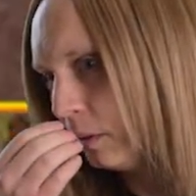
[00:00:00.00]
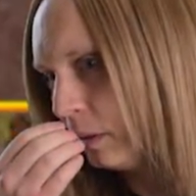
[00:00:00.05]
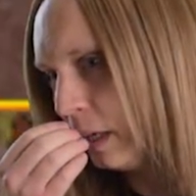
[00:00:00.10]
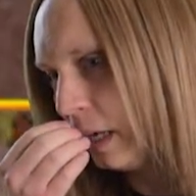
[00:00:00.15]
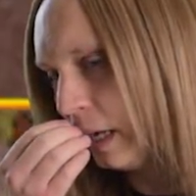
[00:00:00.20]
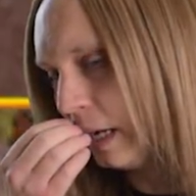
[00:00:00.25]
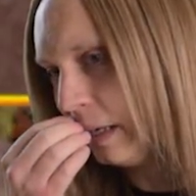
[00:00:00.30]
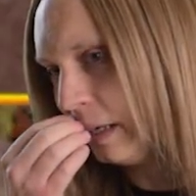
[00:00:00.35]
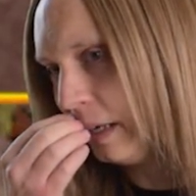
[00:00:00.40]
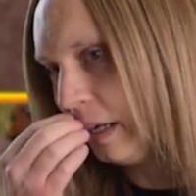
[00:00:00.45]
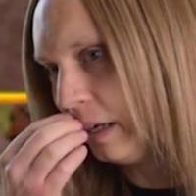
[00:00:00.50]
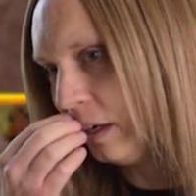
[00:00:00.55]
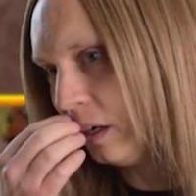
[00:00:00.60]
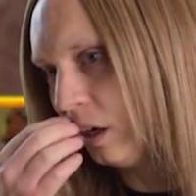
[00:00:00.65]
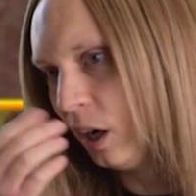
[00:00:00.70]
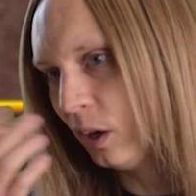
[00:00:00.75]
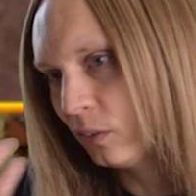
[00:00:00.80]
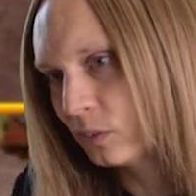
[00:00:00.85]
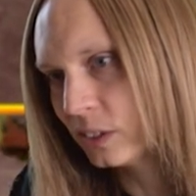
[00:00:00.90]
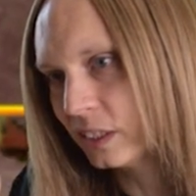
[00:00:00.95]
and then
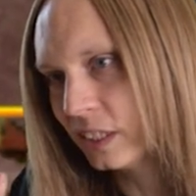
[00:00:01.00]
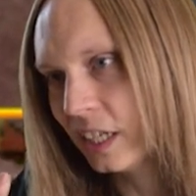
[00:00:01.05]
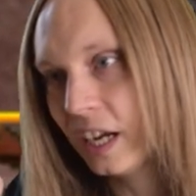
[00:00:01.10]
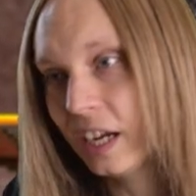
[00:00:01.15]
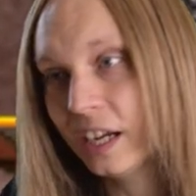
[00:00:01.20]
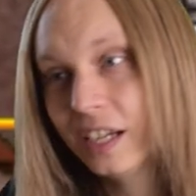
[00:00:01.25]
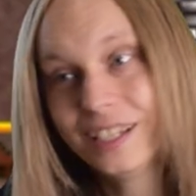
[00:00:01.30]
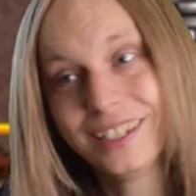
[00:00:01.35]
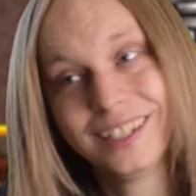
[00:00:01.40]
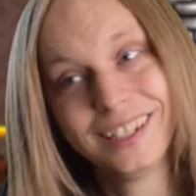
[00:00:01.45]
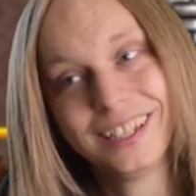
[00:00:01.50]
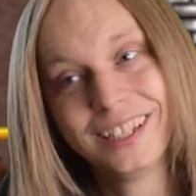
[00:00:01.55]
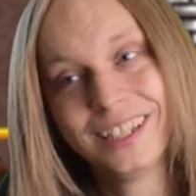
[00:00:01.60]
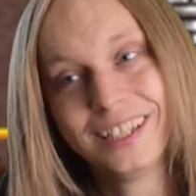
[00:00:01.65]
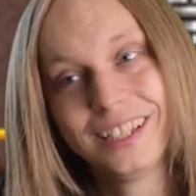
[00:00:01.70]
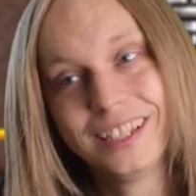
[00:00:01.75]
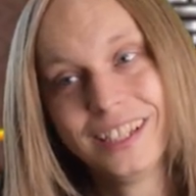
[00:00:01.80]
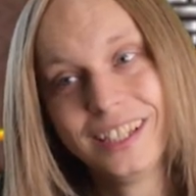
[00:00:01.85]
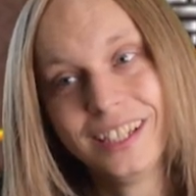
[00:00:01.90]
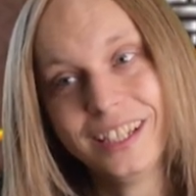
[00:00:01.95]
after that
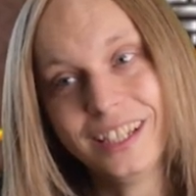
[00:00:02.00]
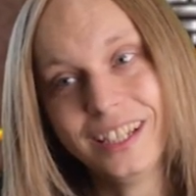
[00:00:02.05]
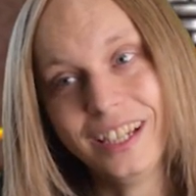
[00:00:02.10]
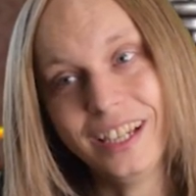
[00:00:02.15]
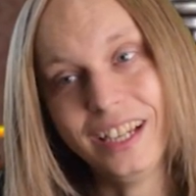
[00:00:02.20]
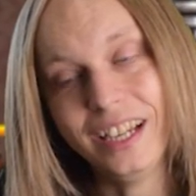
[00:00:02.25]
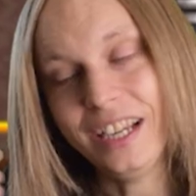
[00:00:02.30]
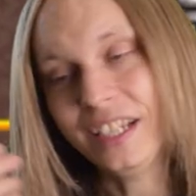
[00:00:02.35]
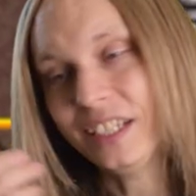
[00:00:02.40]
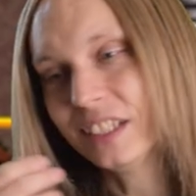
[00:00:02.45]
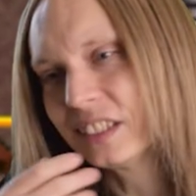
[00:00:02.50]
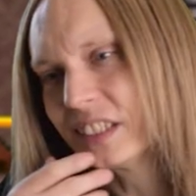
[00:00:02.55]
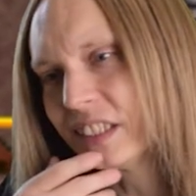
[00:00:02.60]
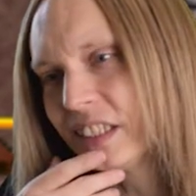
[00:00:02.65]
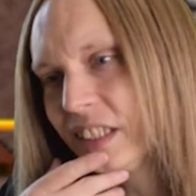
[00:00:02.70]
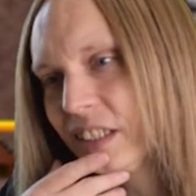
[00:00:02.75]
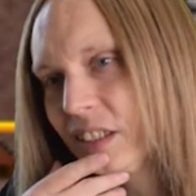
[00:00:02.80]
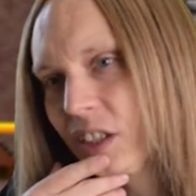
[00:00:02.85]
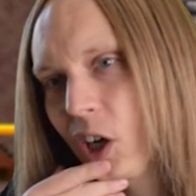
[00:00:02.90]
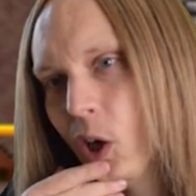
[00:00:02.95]
it
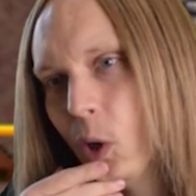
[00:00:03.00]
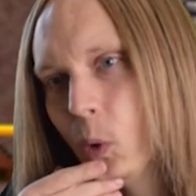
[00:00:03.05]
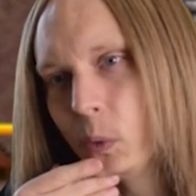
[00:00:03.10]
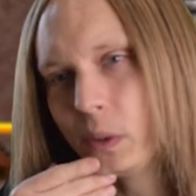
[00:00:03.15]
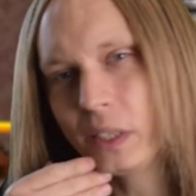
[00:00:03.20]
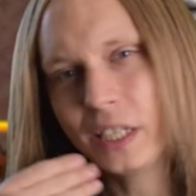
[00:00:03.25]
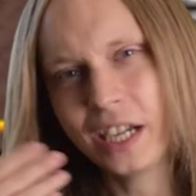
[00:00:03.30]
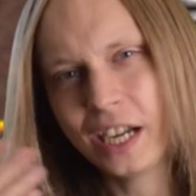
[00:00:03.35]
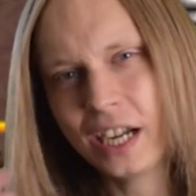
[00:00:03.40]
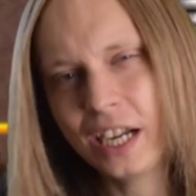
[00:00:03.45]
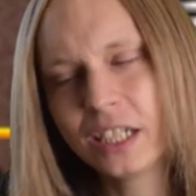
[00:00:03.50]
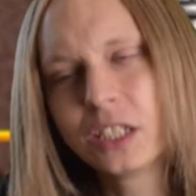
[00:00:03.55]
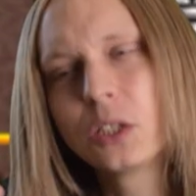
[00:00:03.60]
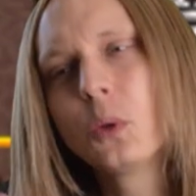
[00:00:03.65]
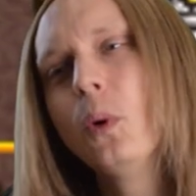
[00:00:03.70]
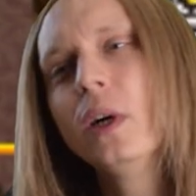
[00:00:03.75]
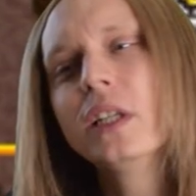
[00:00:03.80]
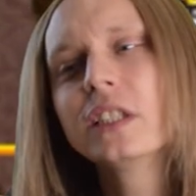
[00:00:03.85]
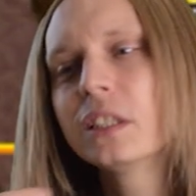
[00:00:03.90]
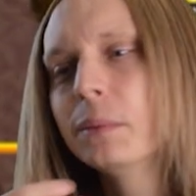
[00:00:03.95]
doesn't hold your hand
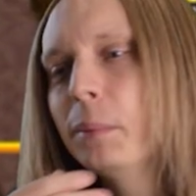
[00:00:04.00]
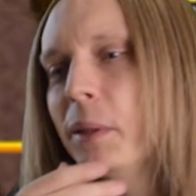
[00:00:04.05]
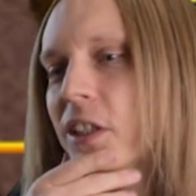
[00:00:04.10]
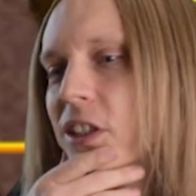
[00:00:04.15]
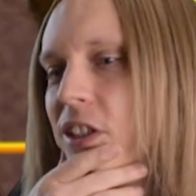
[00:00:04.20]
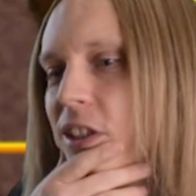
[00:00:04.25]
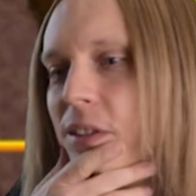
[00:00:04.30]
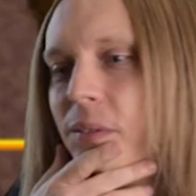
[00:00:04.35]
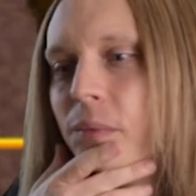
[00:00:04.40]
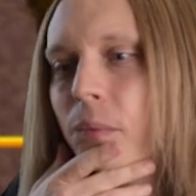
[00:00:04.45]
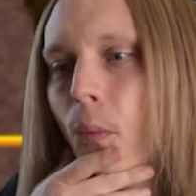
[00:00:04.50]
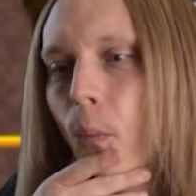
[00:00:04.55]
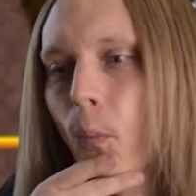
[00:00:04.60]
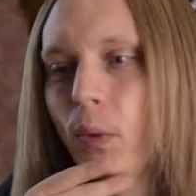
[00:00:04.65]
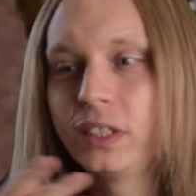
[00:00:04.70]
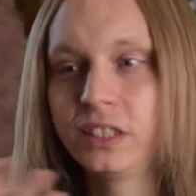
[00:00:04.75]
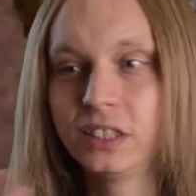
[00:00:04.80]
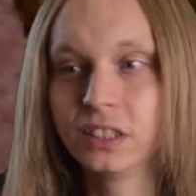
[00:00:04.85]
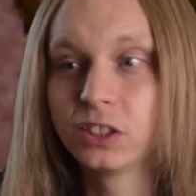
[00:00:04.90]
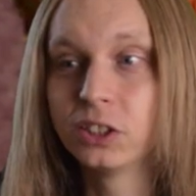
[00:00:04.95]
quite so much,
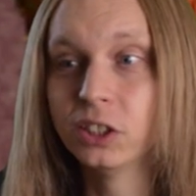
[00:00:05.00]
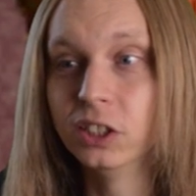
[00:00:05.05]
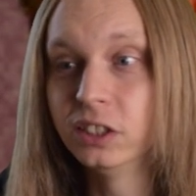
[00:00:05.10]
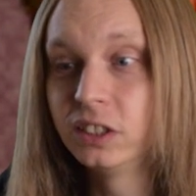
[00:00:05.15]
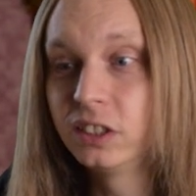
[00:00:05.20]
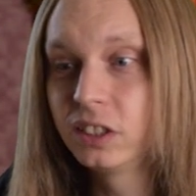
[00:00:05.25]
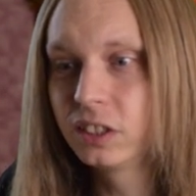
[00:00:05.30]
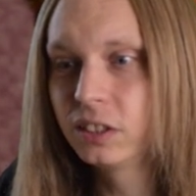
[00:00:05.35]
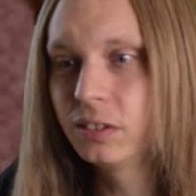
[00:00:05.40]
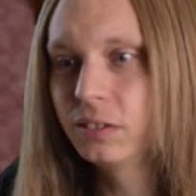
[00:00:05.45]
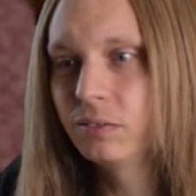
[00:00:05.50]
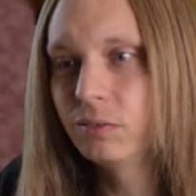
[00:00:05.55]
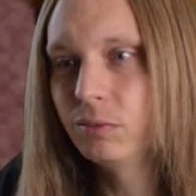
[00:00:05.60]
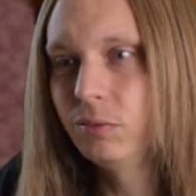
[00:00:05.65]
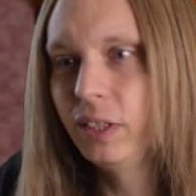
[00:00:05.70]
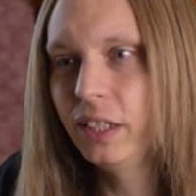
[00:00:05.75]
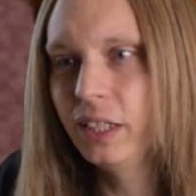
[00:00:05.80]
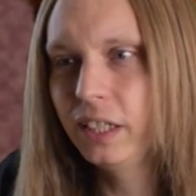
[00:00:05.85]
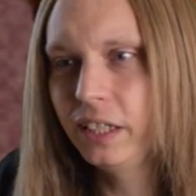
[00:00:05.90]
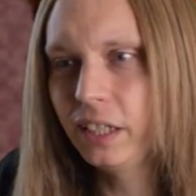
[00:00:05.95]
which is good,
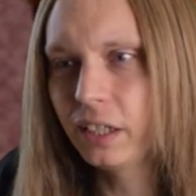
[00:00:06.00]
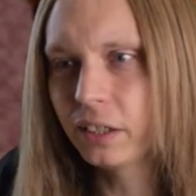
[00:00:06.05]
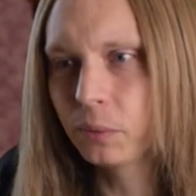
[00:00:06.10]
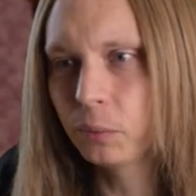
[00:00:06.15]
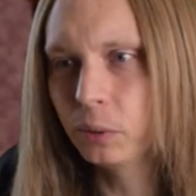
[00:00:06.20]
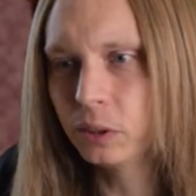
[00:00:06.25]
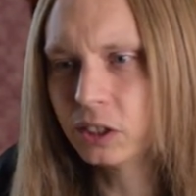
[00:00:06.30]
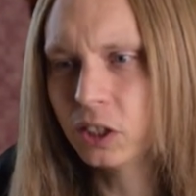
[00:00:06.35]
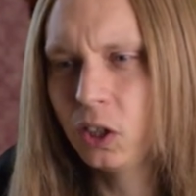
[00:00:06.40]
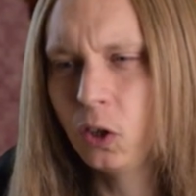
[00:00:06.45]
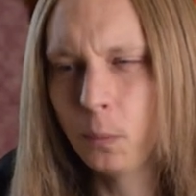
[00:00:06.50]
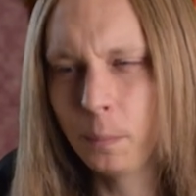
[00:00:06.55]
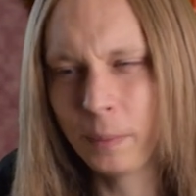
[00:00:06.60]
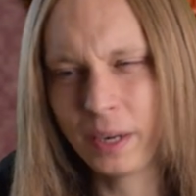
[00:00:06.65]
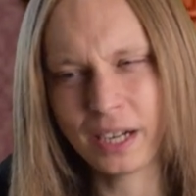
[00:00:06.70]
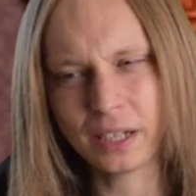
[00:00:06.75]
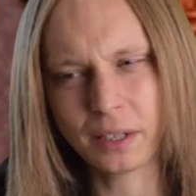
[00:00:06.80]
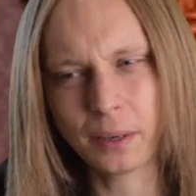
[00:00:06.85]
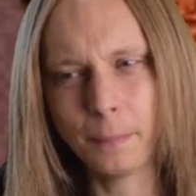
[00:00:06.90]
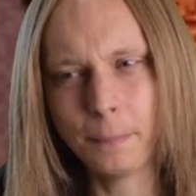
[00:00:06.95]
really. I don't want it to hold my
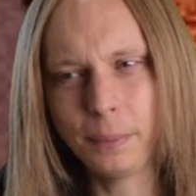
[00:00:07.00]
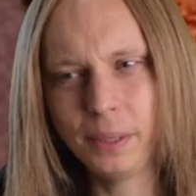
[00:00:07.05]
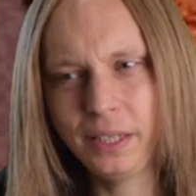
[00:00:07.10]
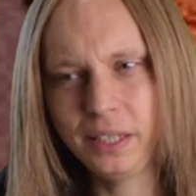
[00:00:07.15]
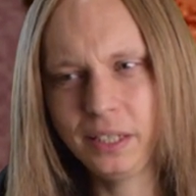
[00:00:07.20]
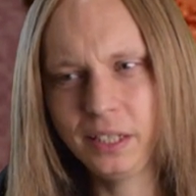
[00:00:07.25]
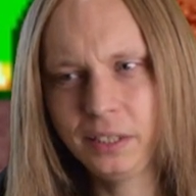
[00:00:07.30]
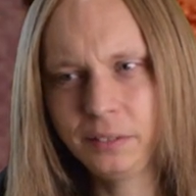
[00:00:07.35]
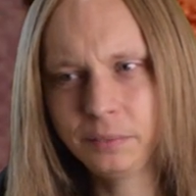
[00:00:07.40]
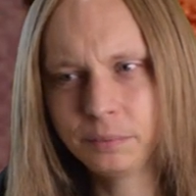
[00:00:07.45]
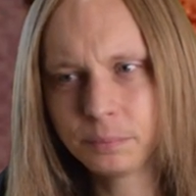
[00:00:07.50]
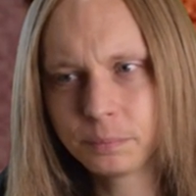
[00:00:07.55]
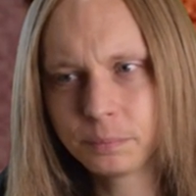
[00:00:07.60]
hand completely.